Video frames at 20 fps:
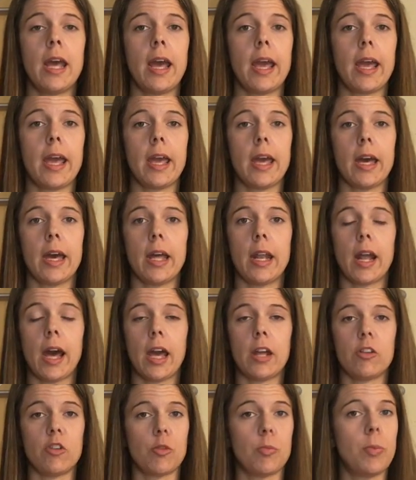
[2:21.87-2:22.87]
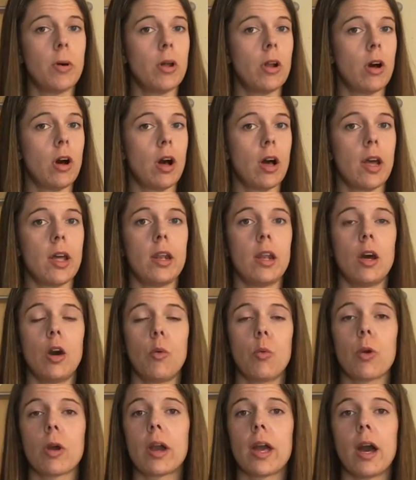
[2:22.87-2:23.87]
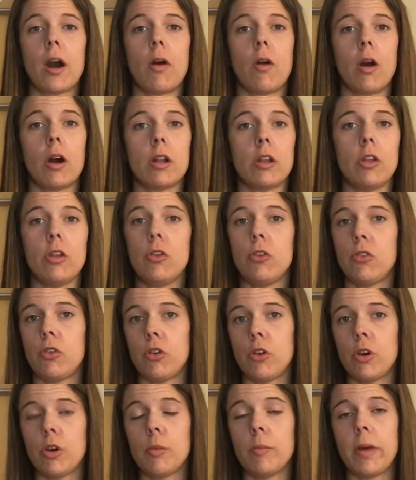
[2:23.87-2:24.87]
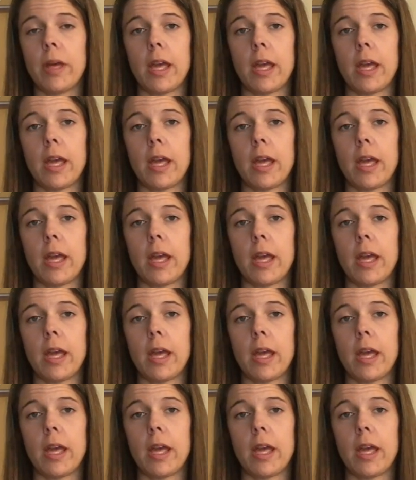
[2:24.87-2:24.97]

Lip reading: and I just put on a workout on YouTube,